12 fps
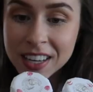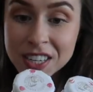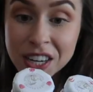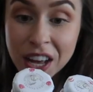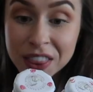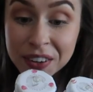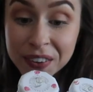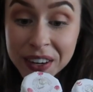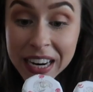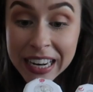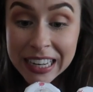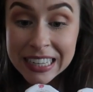She got
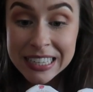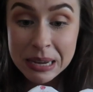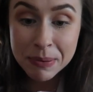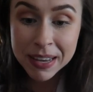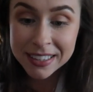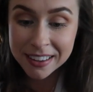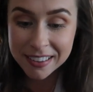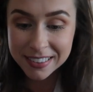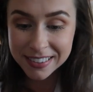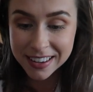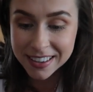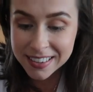three little dipping
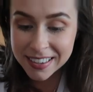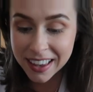sauces.